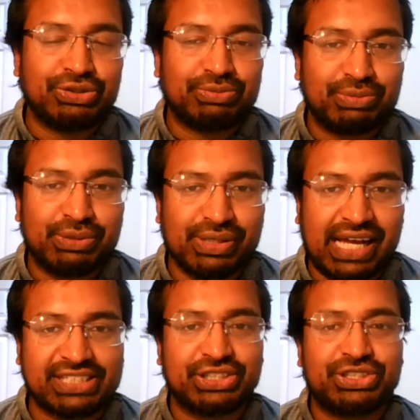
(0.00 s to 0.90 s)
we will
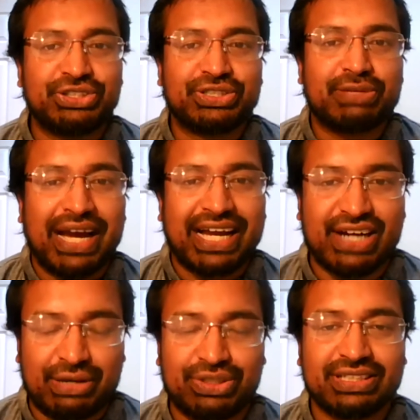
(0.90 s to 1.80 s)
ask you to use a
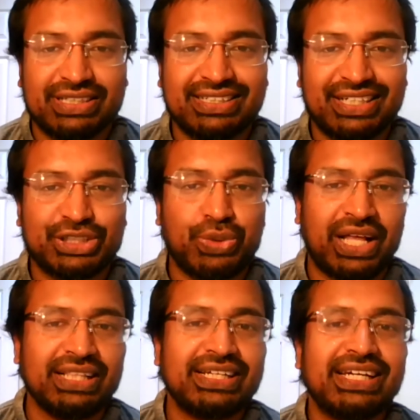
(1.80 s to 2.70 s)
background as
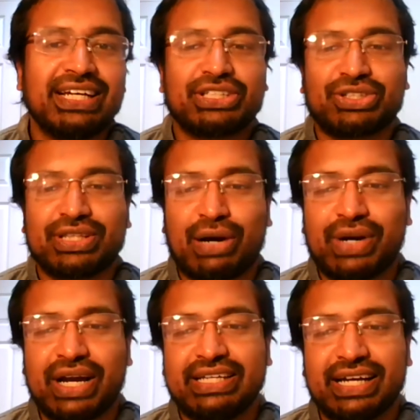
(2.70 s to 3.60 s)
well. So that
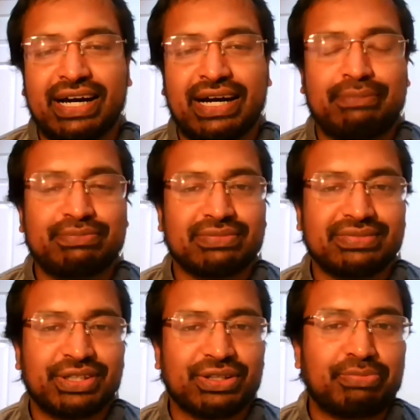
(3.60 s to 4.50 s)
way,
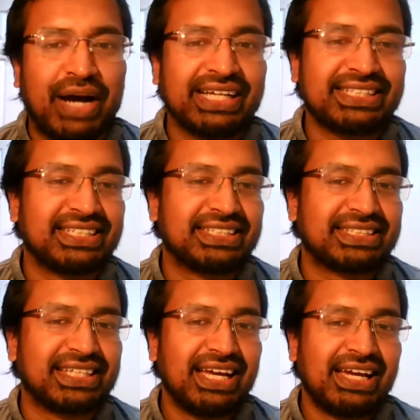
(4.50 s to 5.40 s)
you know, the biases
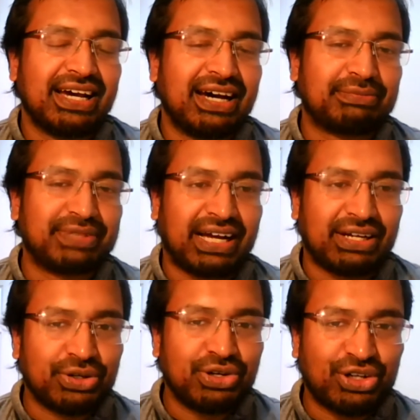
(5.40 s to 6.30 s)
that
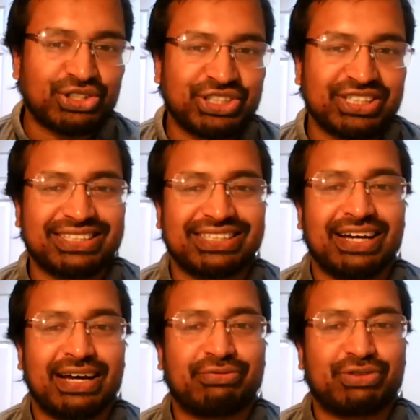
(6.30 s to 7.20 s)
are unconscious
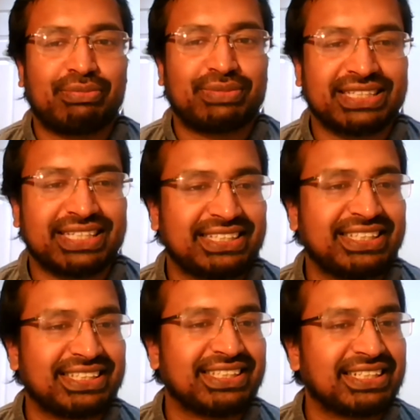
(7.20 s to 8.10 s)
from
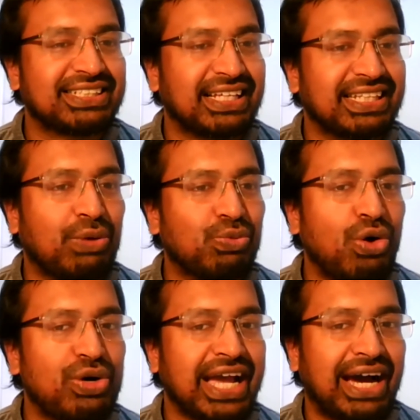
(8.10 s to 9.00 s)
assessors and things like that
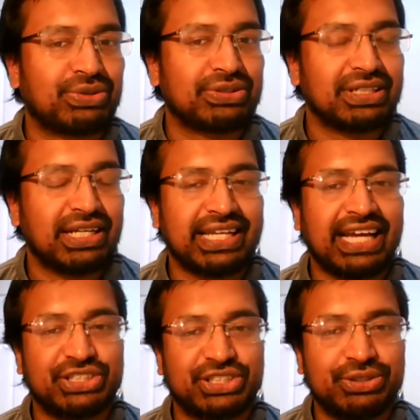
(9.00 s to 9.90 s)
won't count
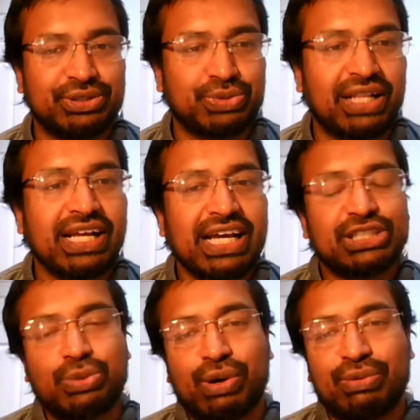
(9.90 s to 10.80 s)
against you as well.
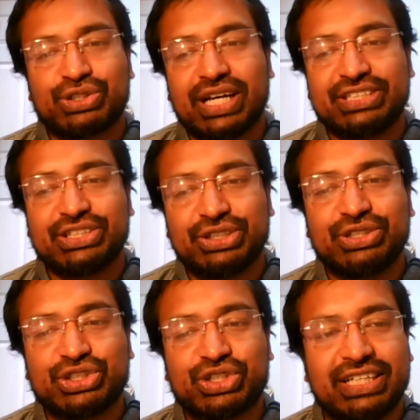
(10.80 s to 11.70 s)
So what we're trying to do
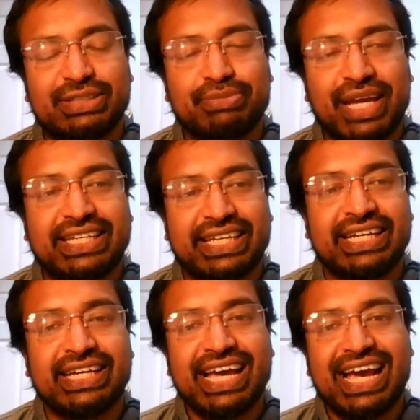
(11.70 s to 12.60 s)
is trying to make it
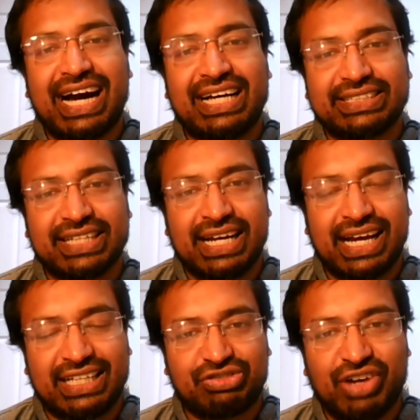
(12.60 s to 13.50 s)
as
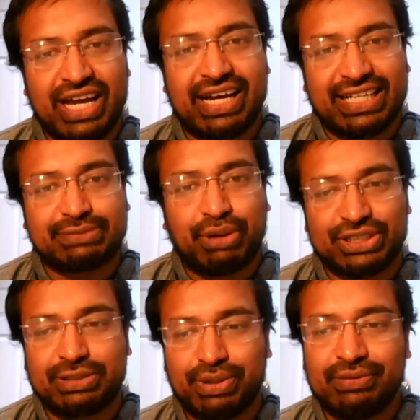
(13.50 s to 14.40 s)
fair as
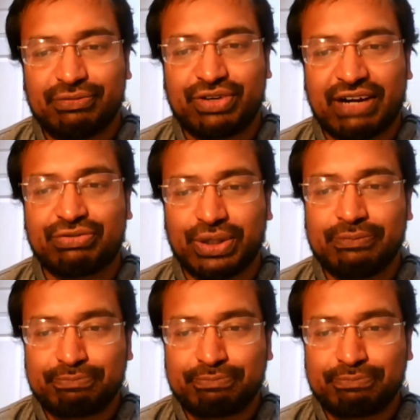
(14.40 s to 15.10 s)
possible for everyone.